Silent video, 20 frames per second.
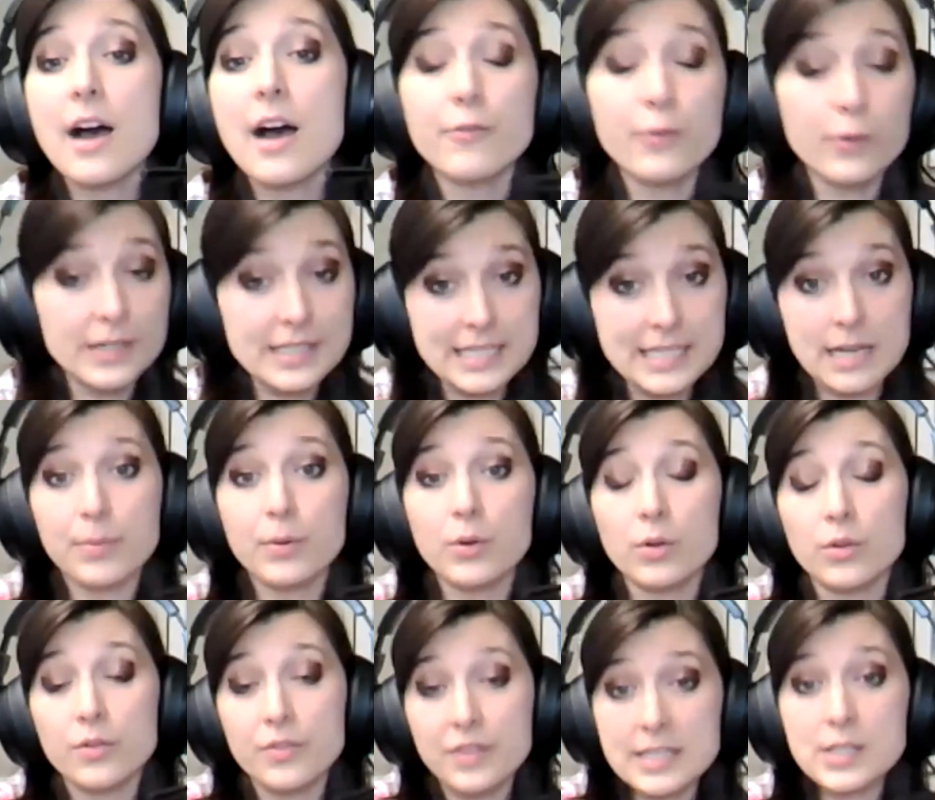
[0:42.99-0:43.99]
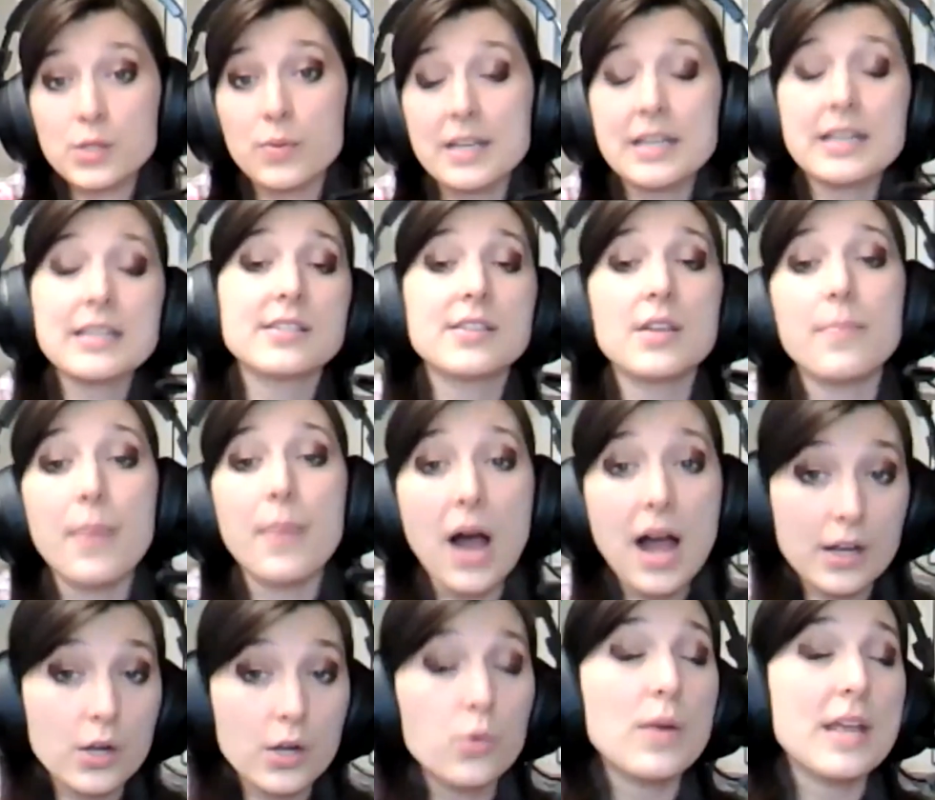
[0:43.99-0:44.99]
For example, this week is the
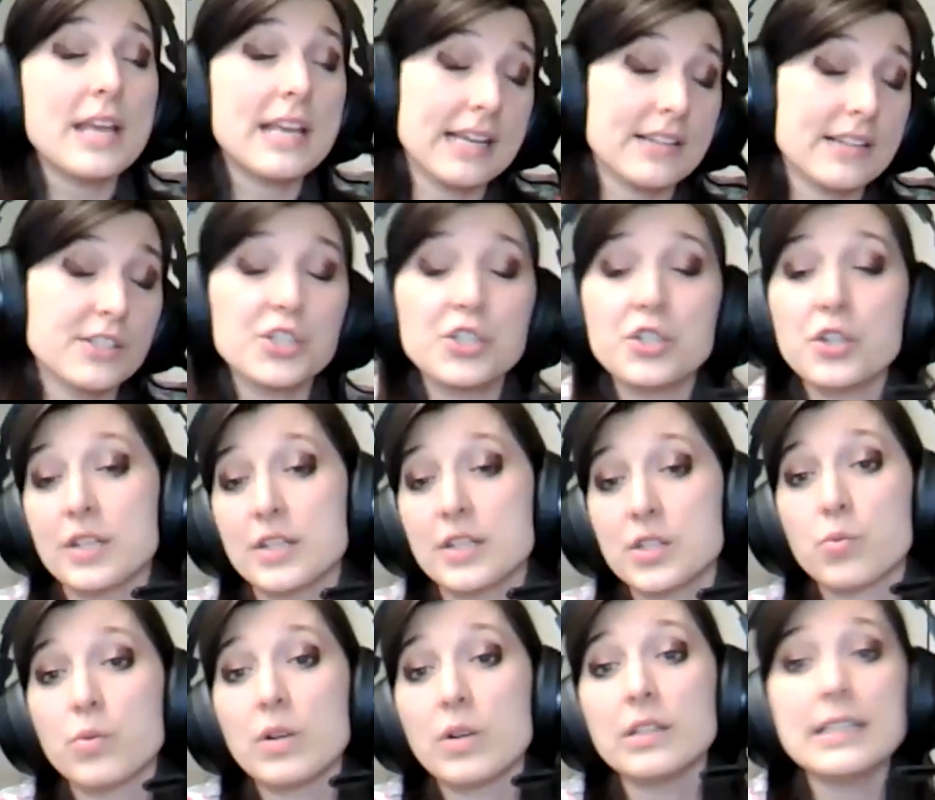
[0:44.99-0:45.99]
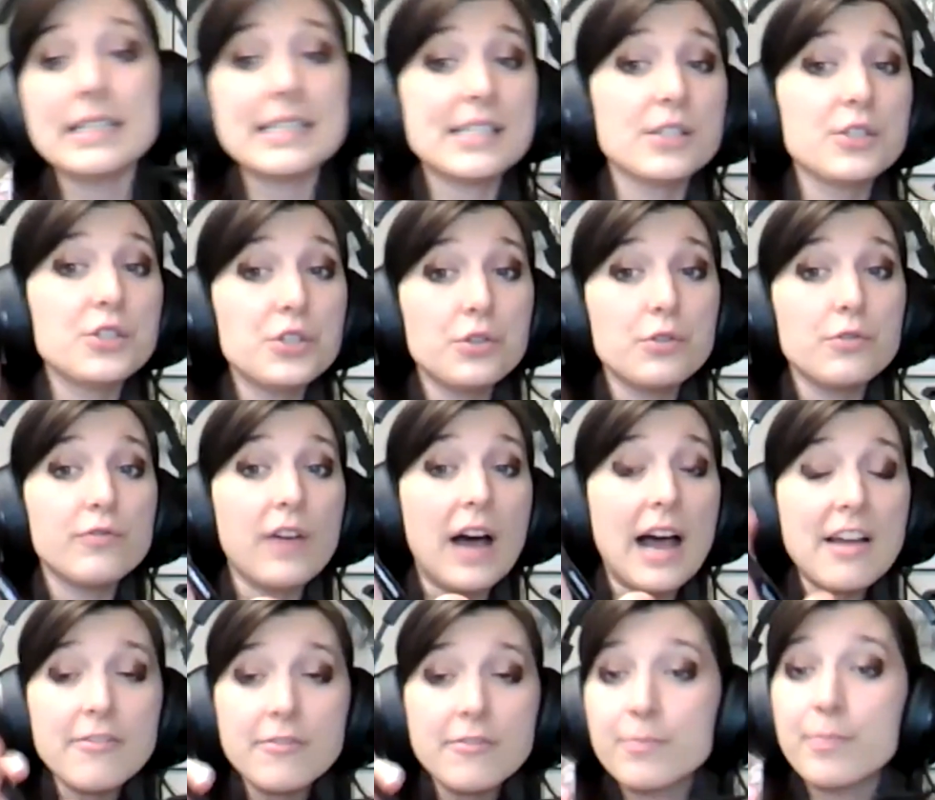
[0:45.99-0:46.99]
Bach week, and students will listen to
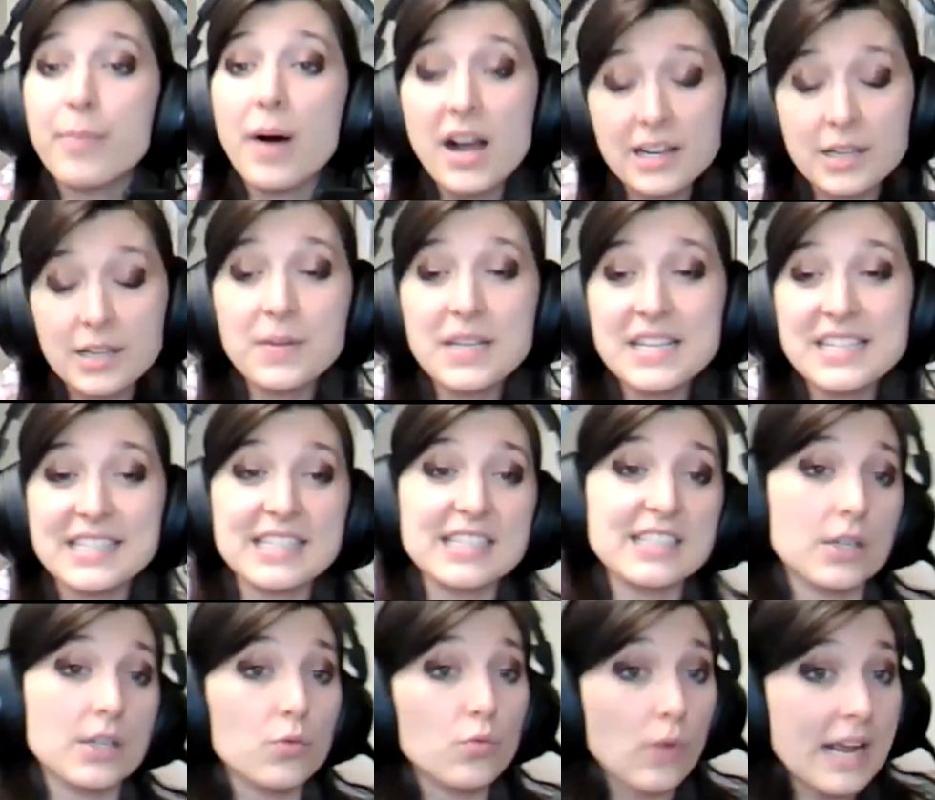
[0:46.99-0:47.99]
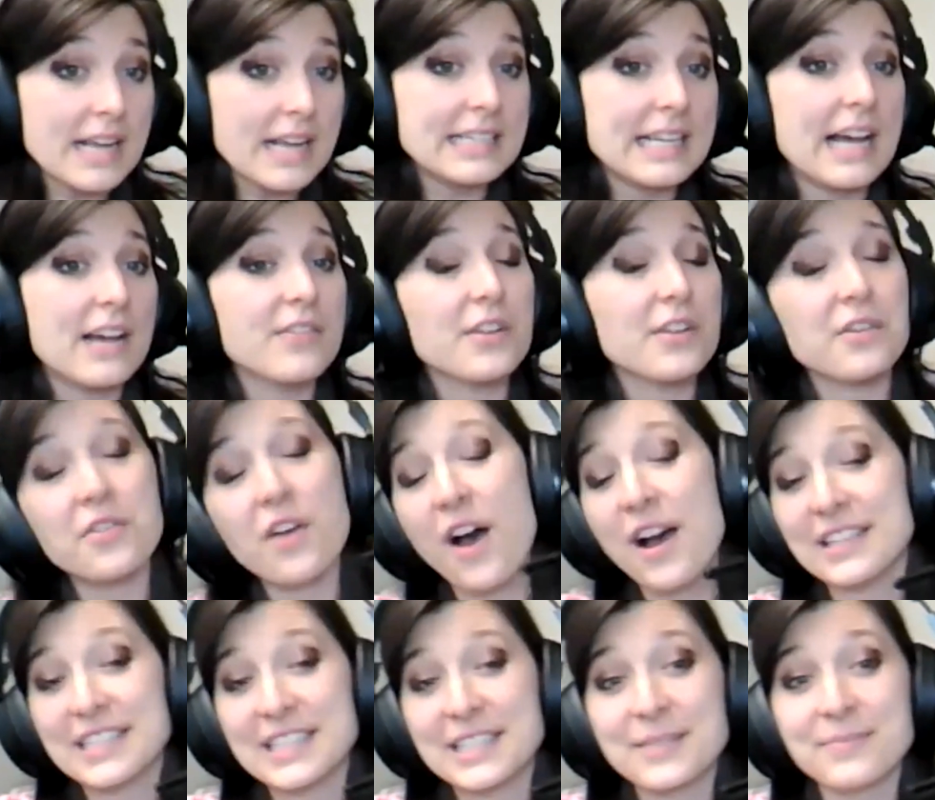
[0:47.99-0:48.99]
5 Bach pieces and write down their
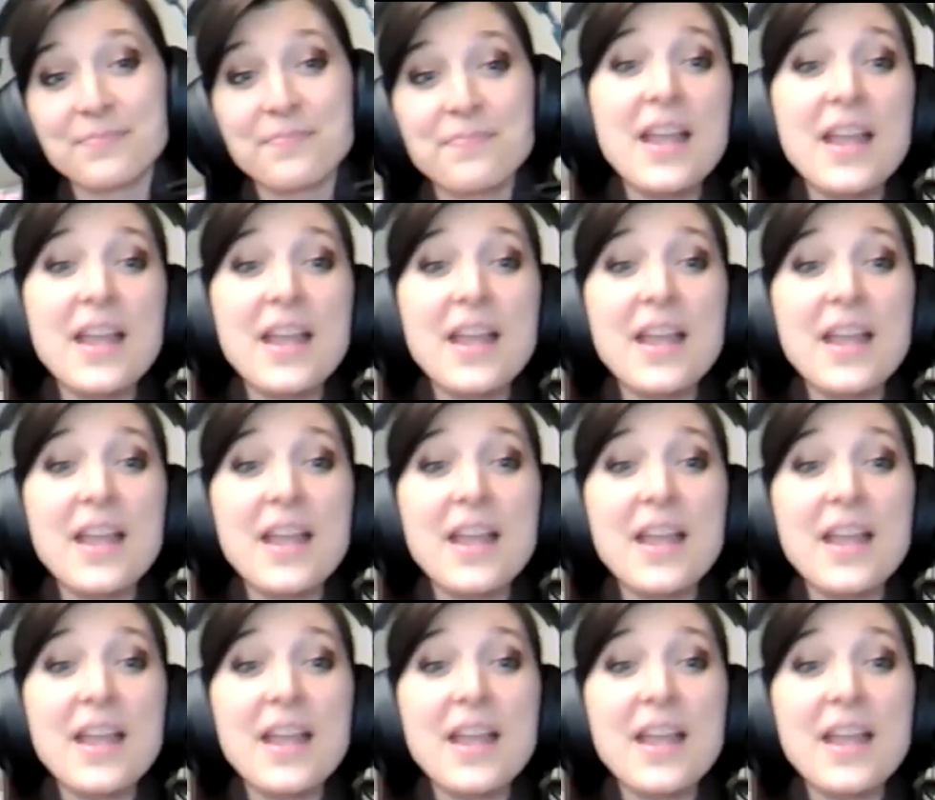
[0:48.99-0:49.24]
thoughts.